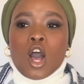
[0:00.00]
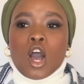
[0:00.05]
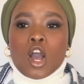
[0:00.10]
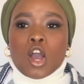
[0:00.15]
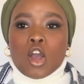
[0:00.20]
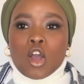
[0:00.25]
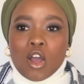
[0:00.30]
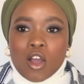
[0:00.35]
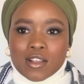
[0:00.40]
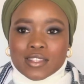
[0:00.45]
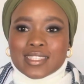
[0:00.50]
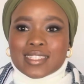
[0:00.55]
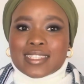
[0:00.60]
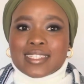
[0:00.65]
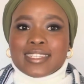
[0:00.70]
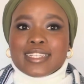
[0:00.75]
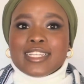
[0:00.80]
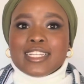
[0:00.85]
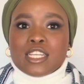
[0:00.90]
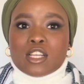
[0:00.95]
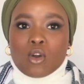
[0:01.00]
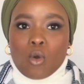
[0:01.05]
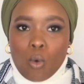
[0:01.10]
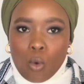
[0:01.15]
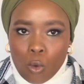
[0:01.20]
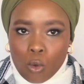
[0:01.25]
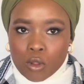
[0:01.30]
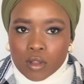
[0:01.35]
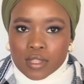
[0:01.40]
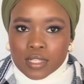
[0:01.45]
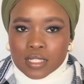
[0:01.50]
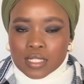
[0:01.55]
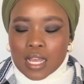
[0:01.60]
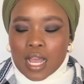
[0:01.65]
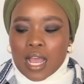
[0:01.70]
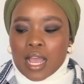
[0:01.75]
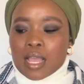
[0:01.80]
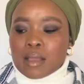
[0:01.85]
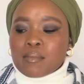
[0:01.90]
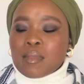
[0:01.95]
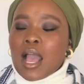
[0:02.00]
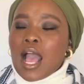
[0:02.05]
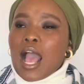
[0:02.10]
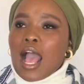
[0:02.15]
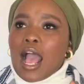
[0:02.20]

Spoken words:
constantly all the time.